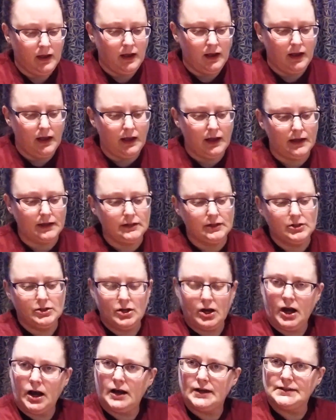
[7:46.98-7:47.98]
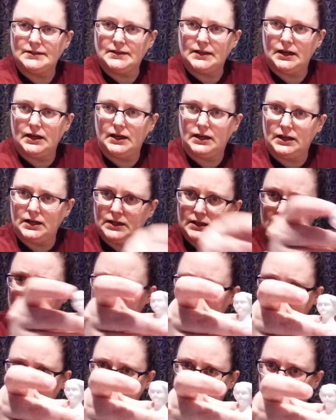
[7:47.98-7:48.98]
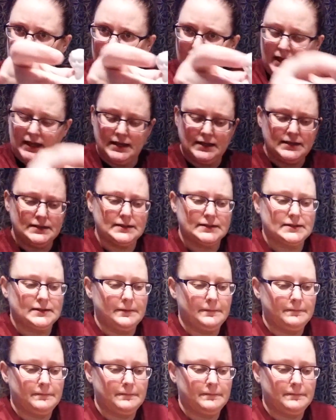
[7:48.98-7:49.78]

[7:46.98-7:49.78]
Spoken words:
And you know how I said this is glazed?